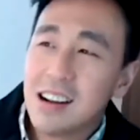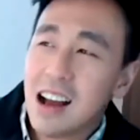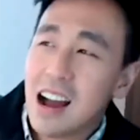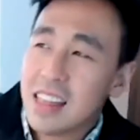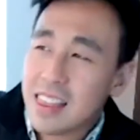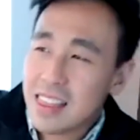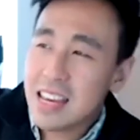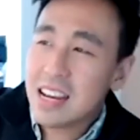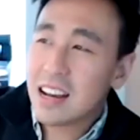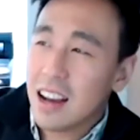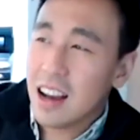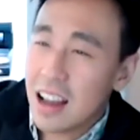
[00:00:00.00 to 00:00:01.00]
I
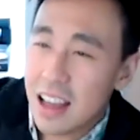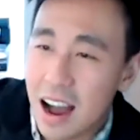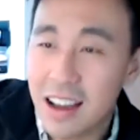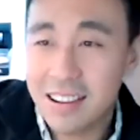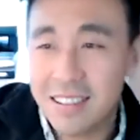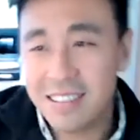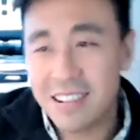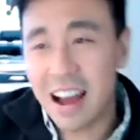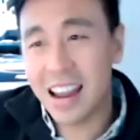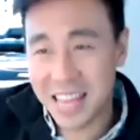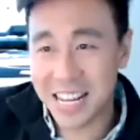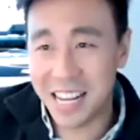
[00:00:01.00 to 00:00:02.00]
think I
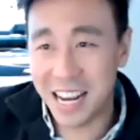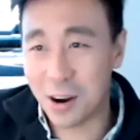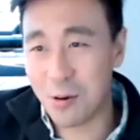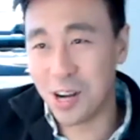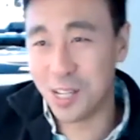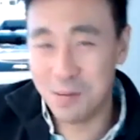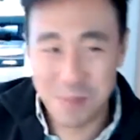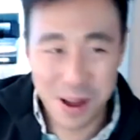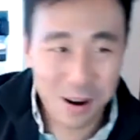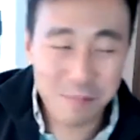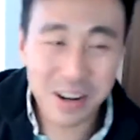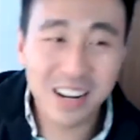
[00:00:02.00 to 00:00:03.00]
like the second question
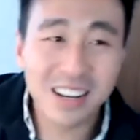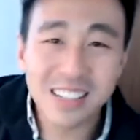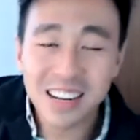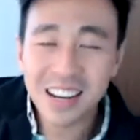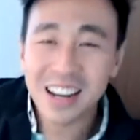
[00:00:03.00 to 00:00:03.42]
better, because